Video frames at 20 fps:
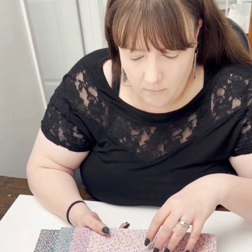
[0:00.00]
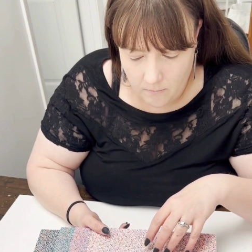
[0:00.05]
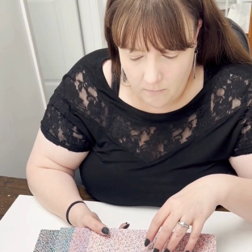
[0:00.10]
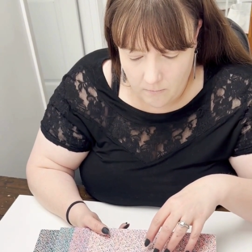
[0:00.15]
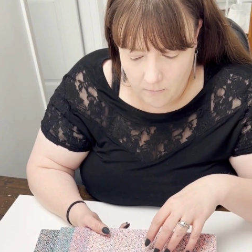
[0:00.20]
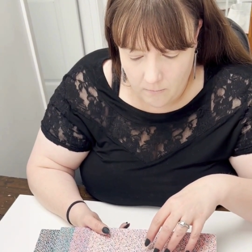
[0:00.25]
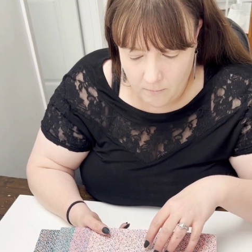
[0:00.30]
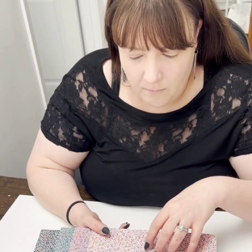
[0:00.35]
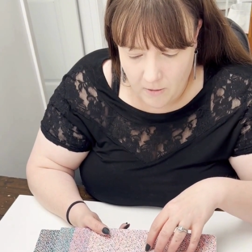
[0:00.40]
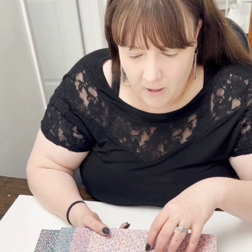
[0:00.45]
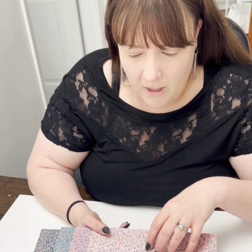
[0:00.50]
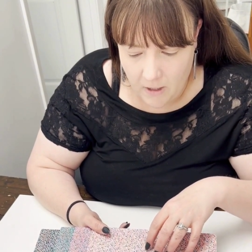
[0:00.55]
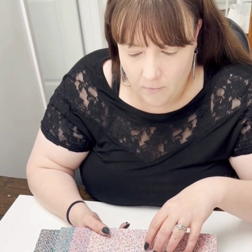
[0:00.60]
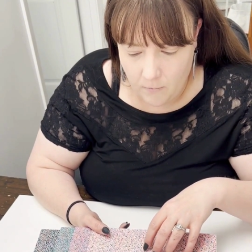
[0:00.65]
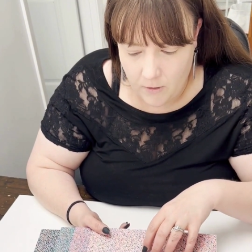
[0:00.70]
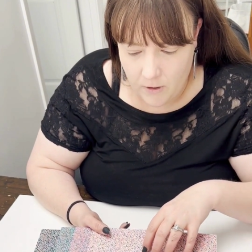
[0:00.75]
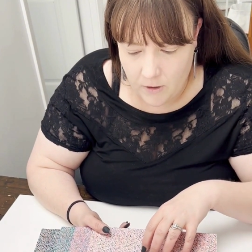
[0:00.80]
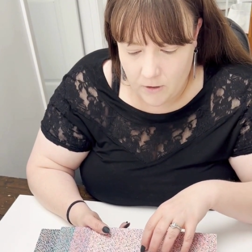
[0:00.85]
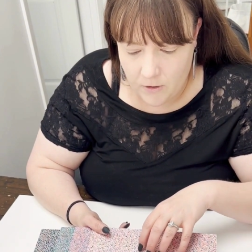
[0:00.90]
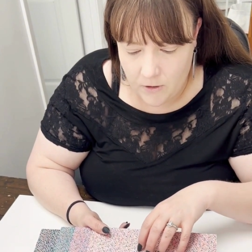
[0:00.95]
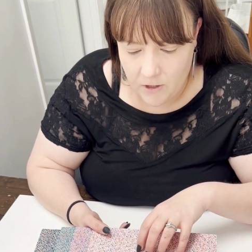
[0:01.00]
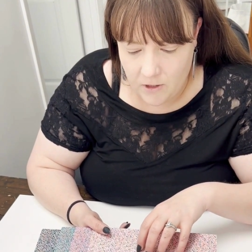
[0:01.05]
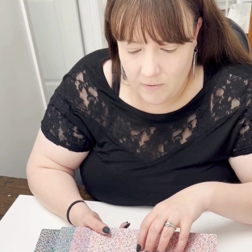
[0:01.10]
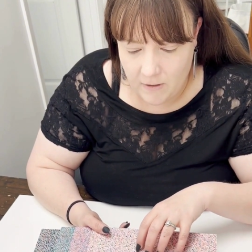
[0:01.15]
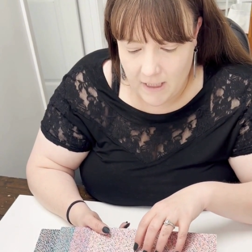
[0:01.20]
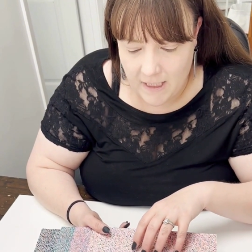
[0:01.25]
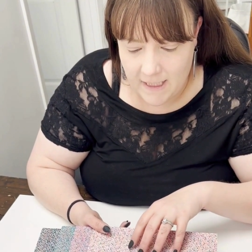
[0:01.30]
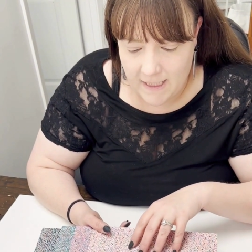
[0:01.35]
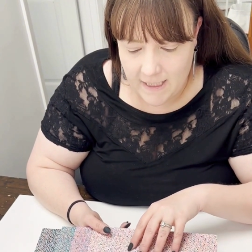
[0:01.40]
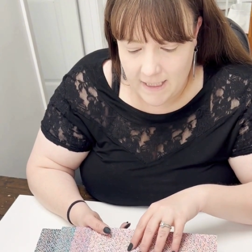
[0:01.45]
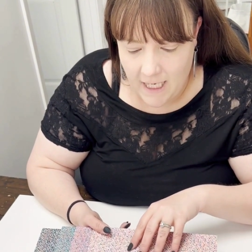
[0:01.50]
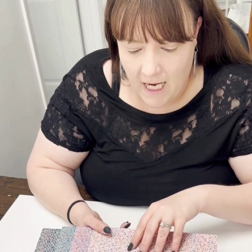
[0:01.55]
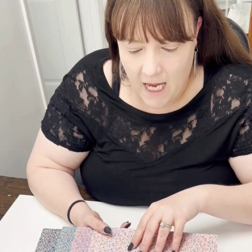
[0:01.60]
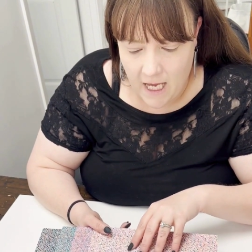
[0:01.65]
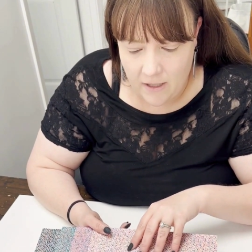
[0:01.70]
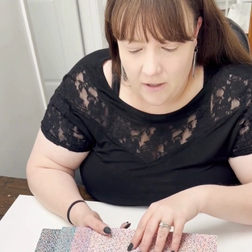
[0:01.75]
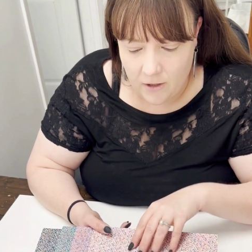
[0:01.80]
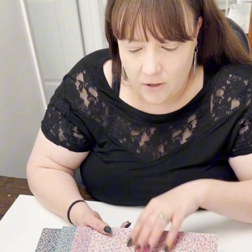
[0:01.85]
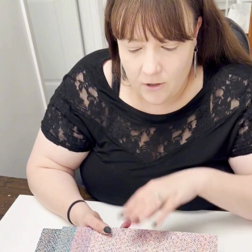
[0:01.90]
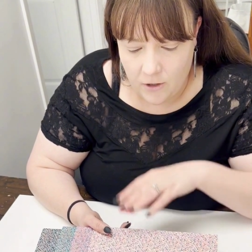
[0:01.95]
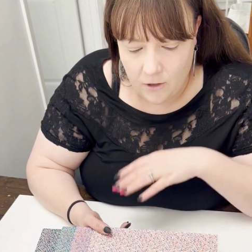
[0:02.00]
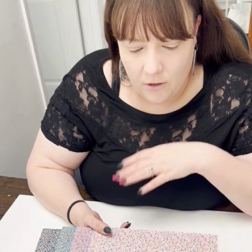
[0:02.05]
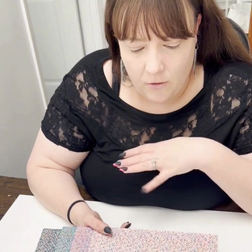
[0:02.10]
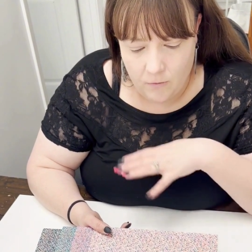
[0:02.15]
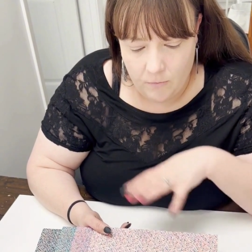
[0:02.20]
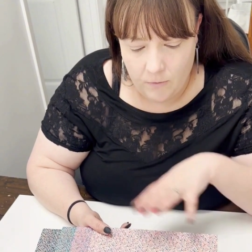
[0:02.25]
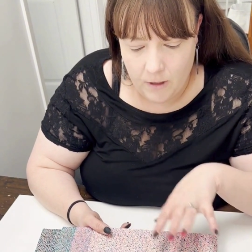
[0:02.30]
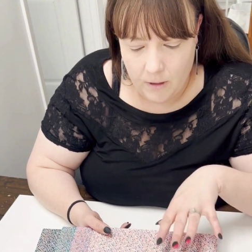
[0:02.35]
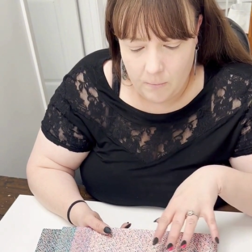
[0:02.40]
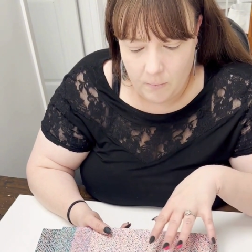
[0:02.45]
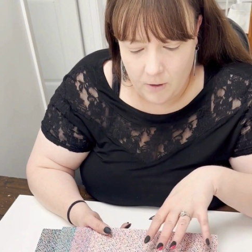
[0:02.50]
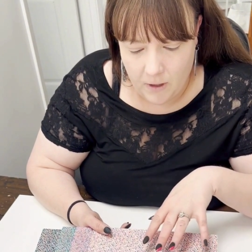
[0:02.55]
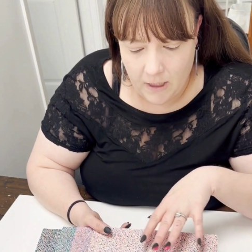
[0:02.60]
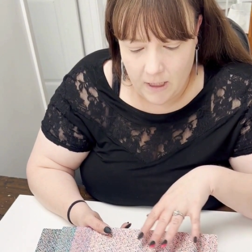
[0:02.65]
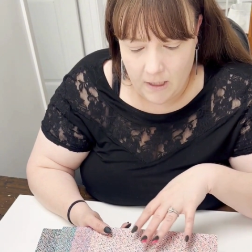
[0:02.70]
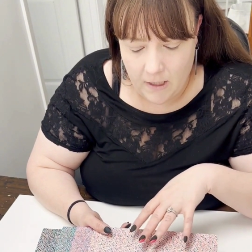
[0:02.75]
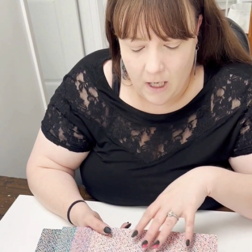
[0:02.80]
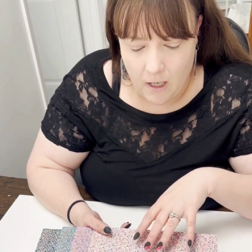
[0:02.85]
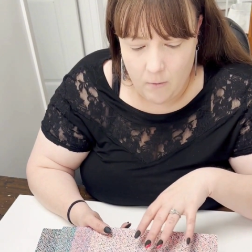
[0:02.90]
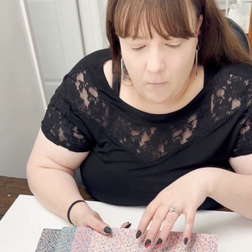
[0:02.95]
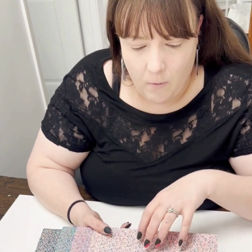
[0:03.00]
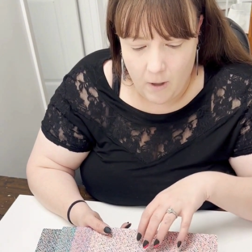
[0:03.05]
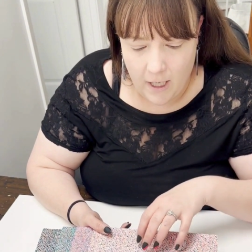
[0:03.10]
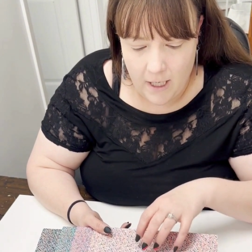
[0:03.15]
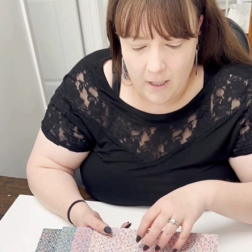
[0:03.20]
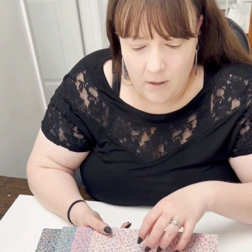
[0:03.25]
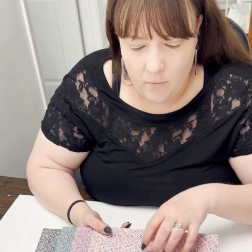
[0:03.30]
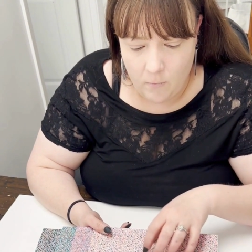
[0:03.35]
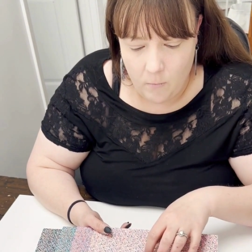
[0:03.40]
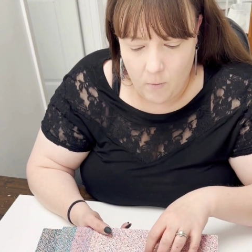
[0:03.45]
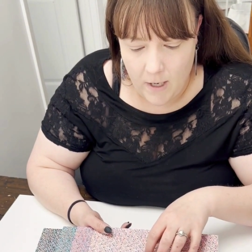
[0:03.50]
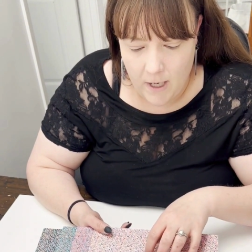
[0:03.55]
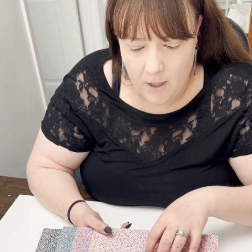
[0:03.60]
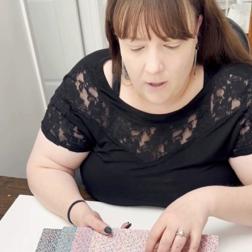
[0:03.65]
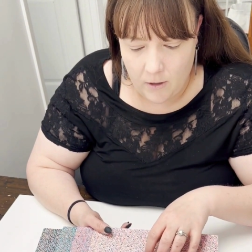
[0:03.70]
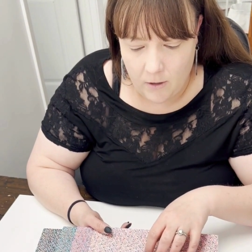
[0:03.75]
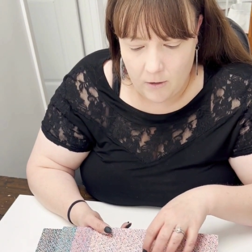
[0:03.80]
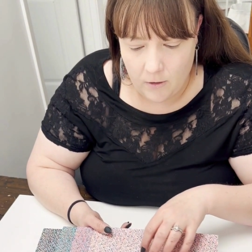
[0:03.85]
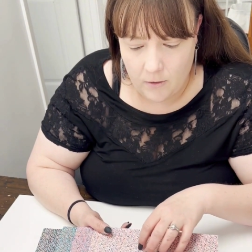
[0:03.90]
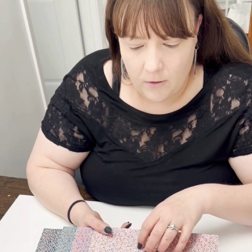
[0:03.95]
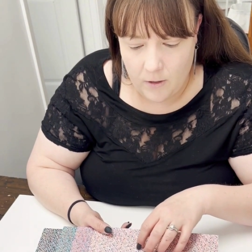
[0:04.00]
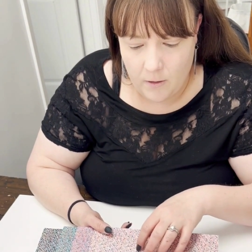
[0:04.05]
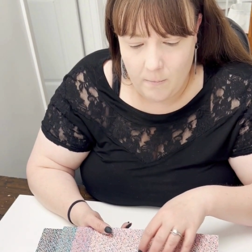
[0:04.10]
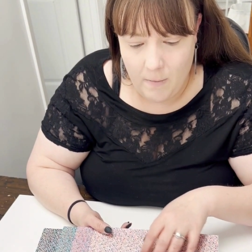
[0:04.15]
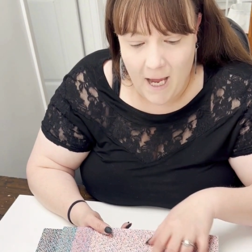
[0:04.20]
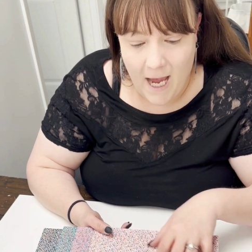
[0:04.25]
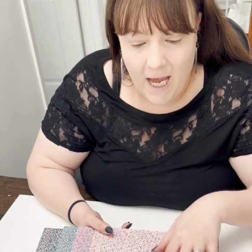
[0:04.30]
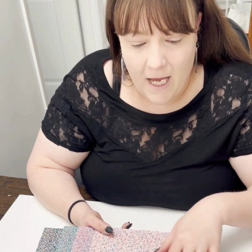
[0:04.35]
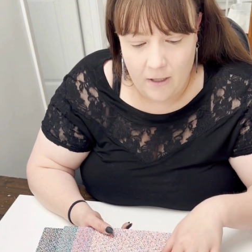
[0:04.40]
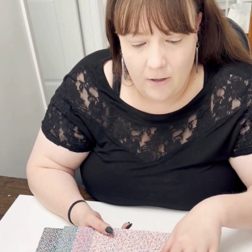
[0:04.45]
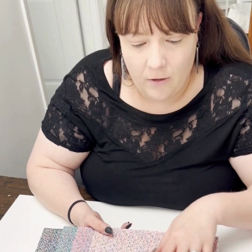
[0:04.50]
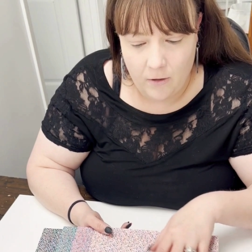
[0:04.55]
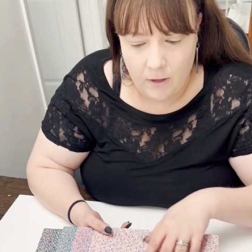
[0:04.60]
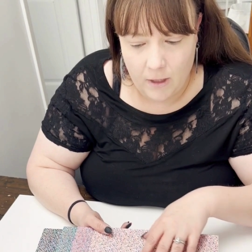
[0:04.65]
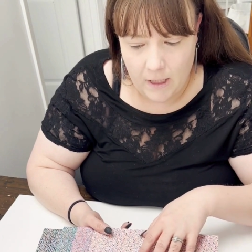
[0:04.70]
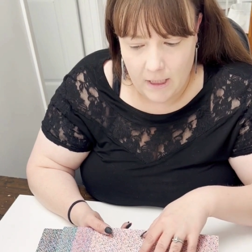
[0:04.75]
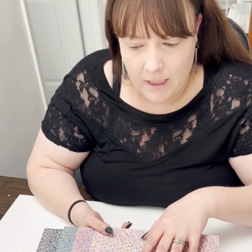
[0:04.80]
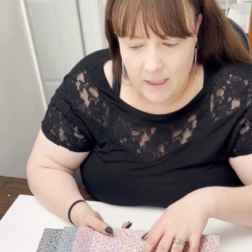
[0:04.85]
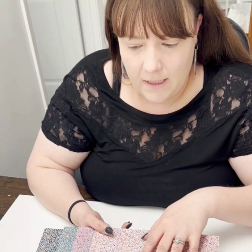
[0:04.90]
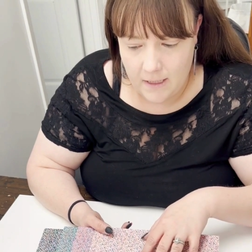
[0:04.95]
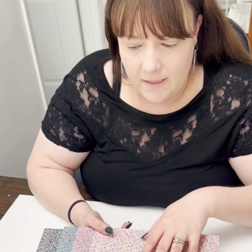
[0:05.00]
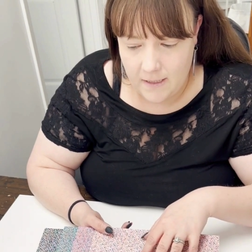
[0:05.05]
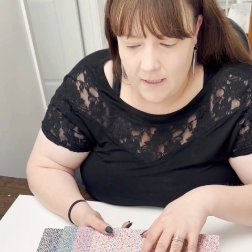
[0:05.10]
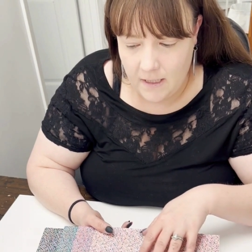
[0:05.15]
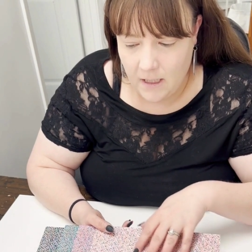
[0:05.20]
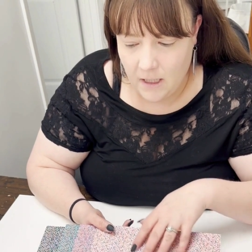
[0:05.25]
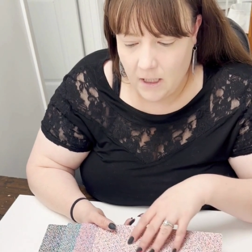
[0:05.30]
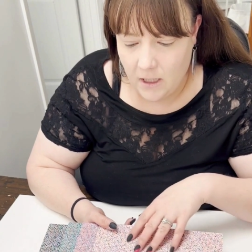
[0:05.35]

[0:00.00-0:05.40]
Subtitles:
But when you're doing scattered, you're only printing that white where the pattern is.